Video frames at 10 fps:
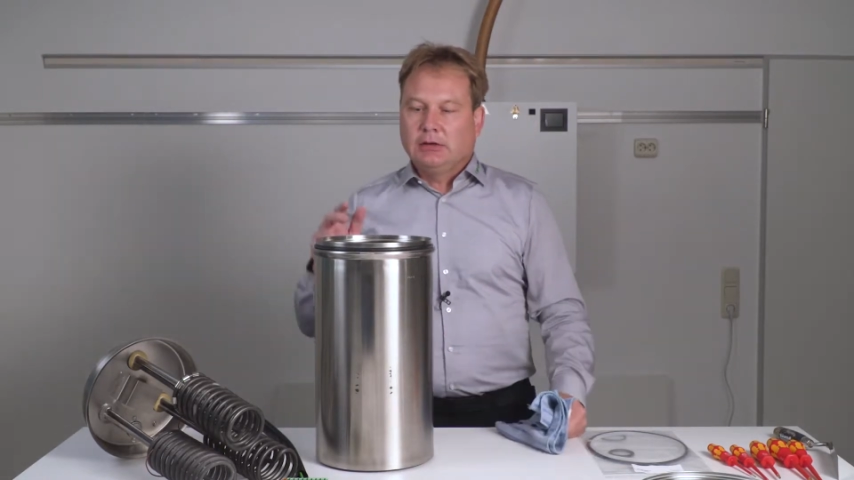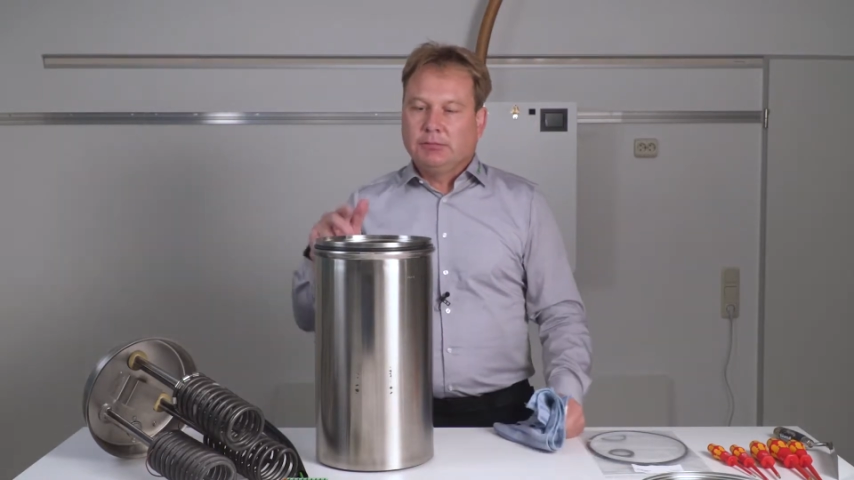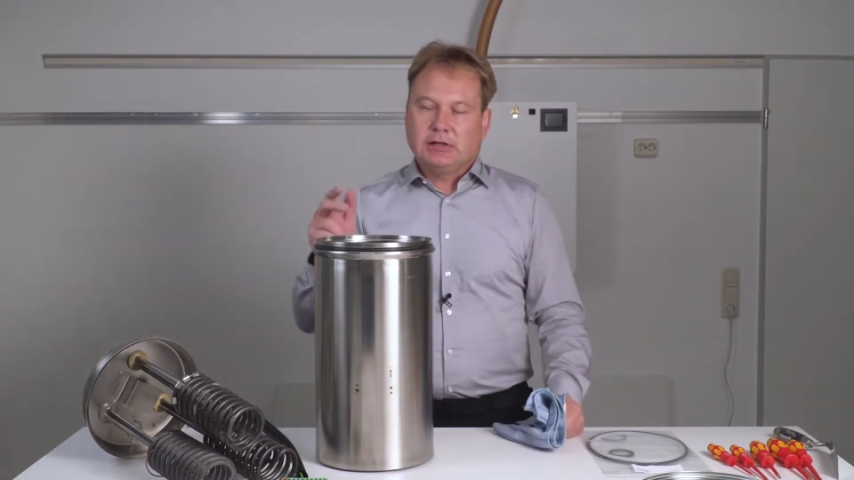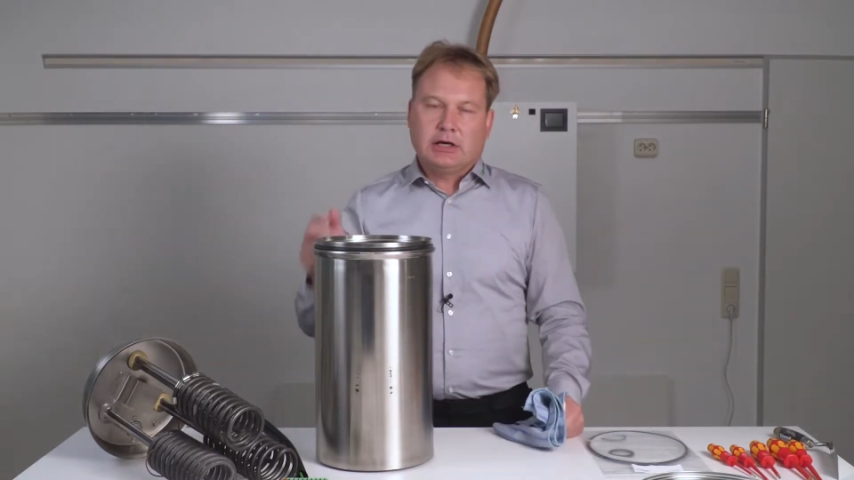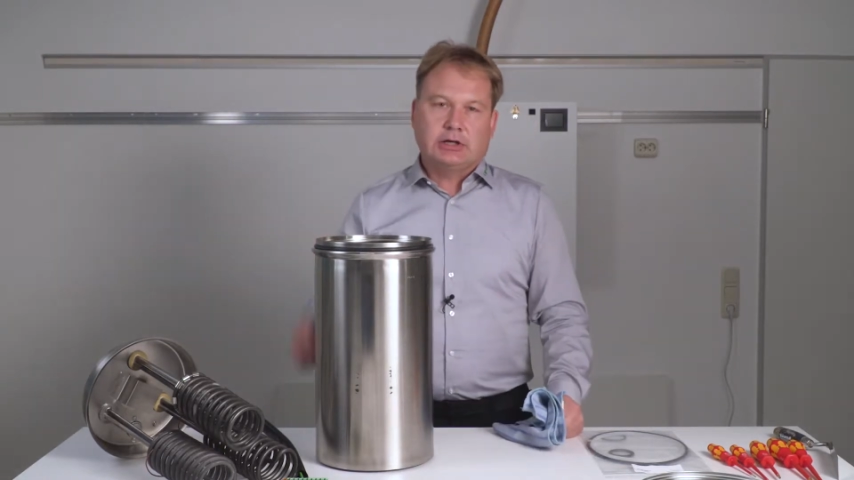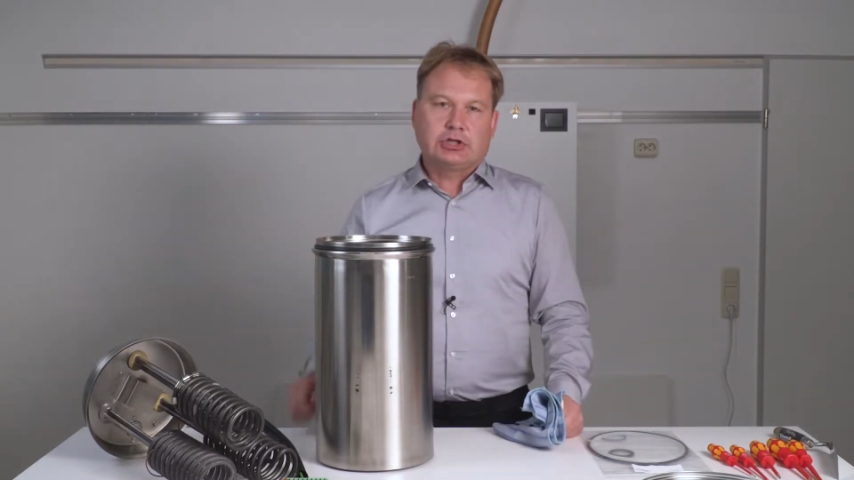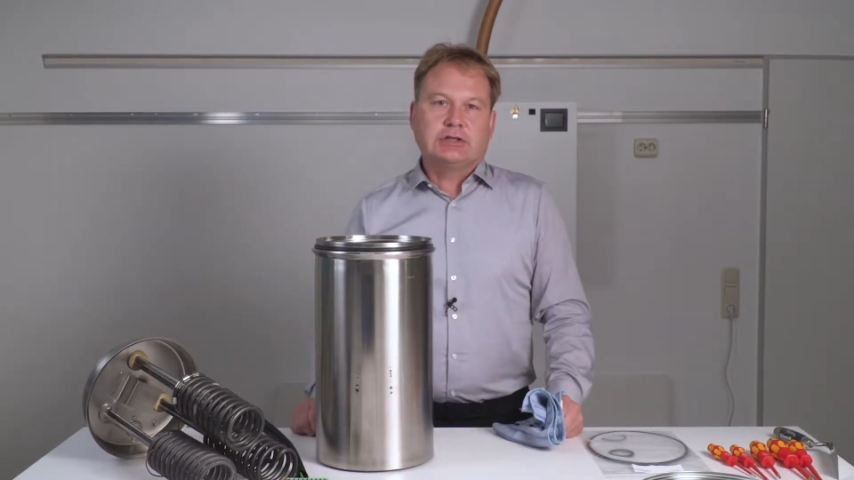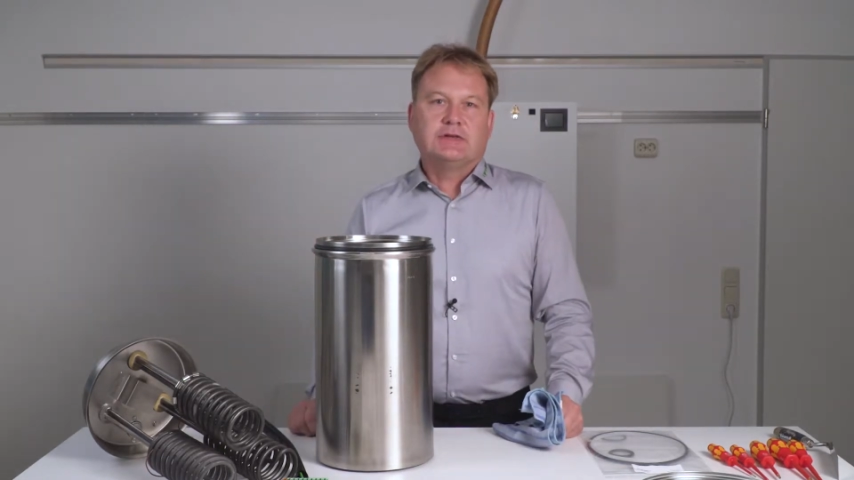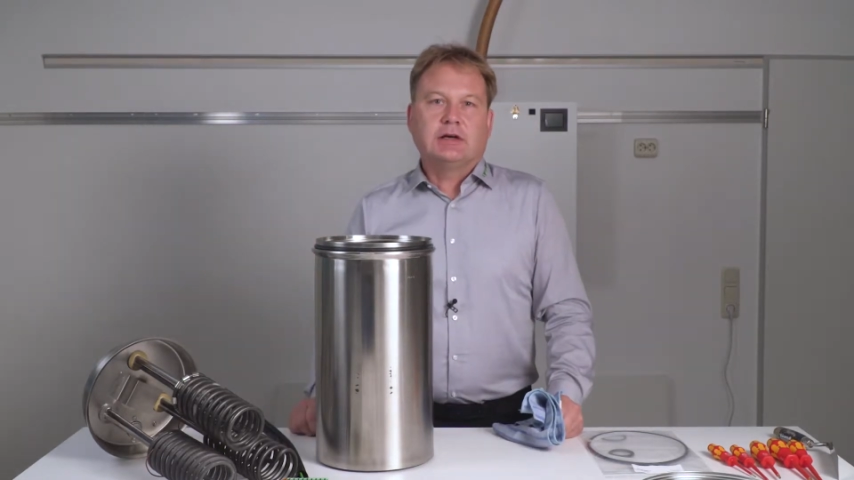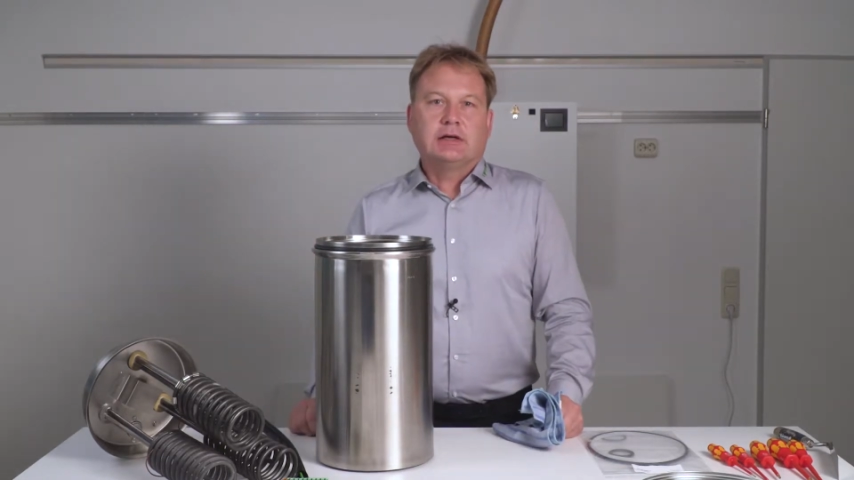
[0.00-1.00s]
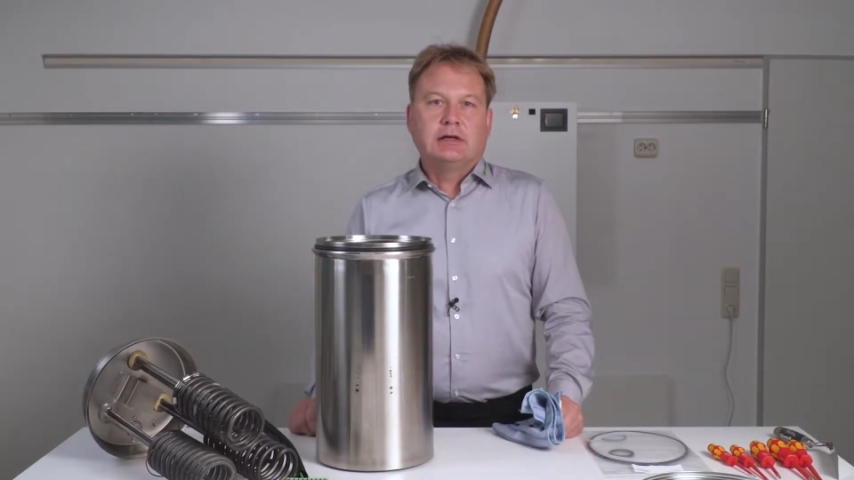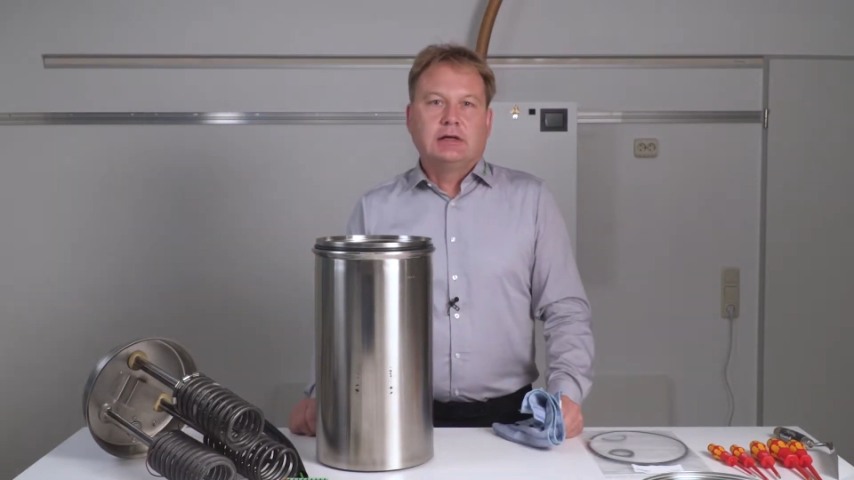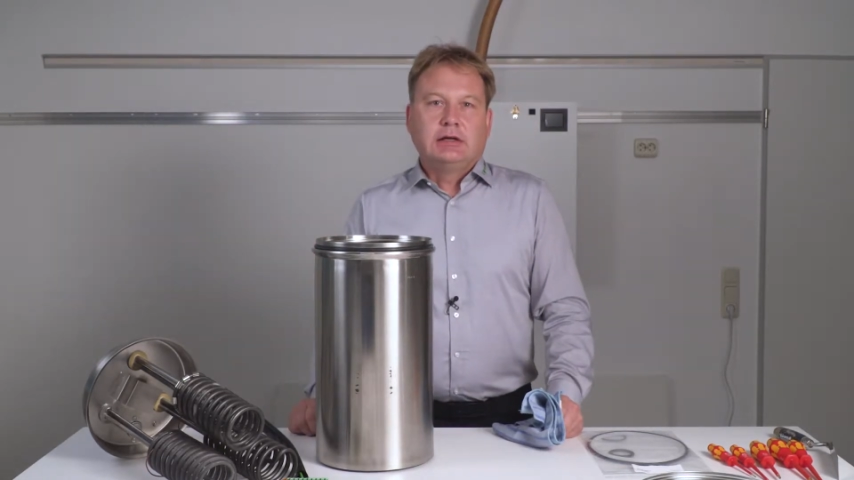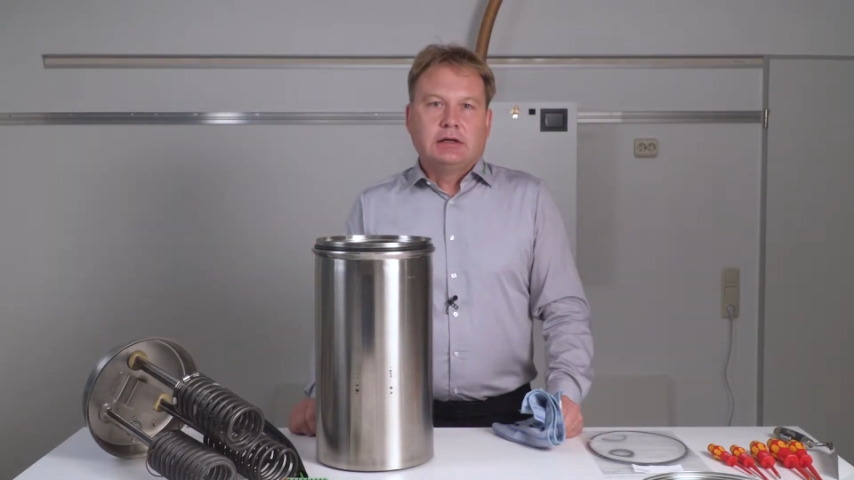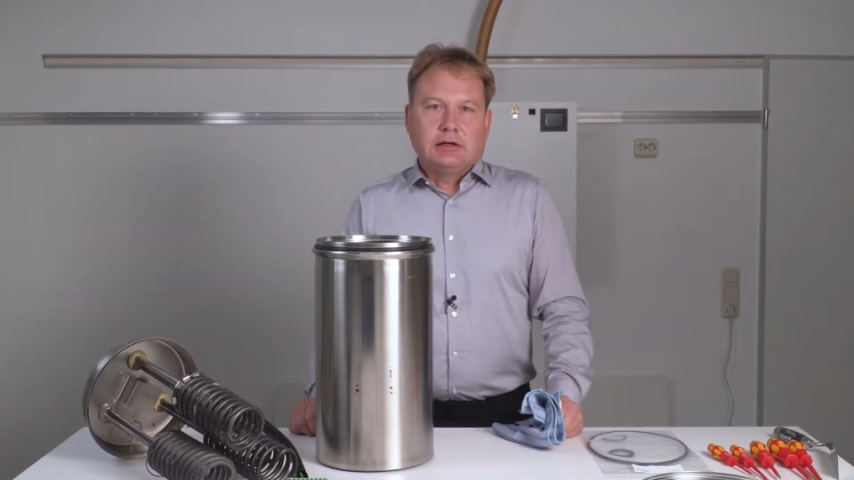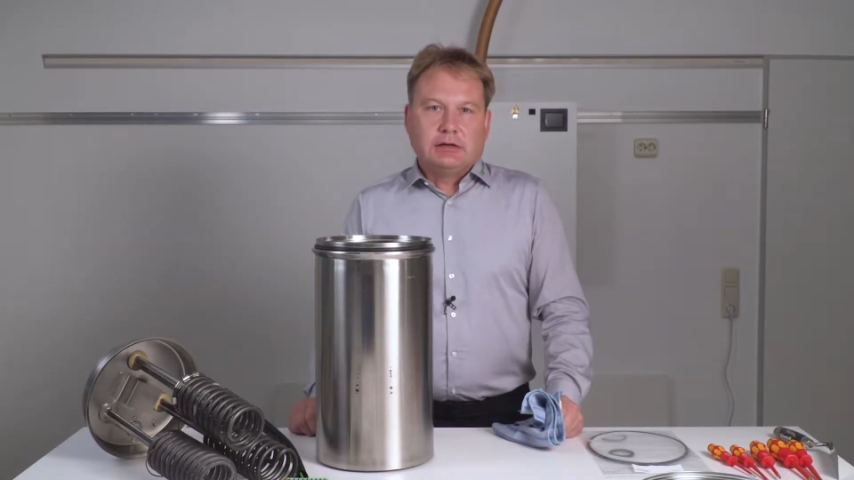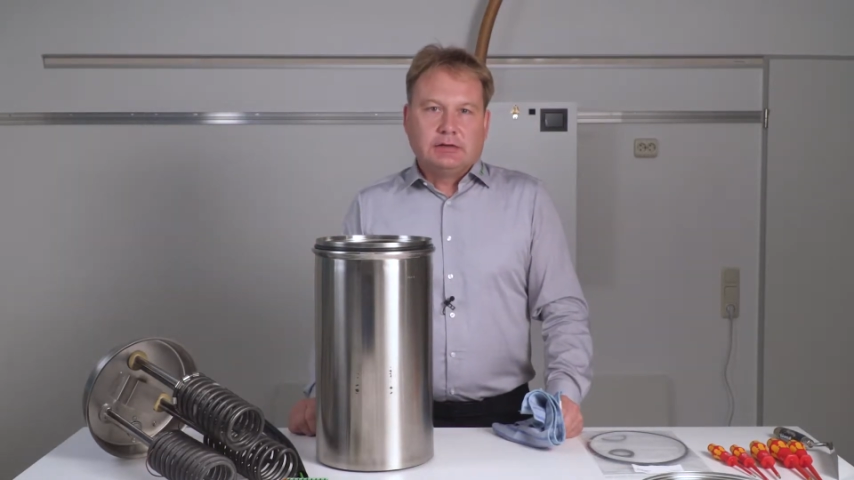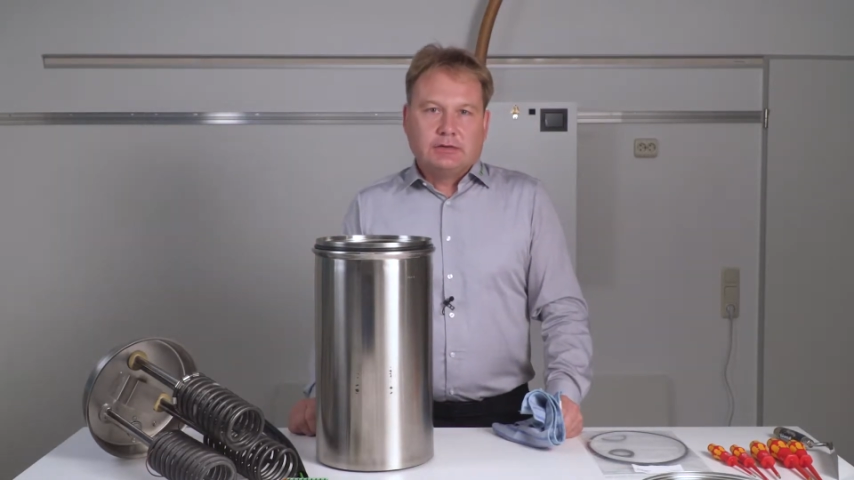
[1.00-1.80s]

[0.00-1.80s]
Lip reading: must be removed mechanically.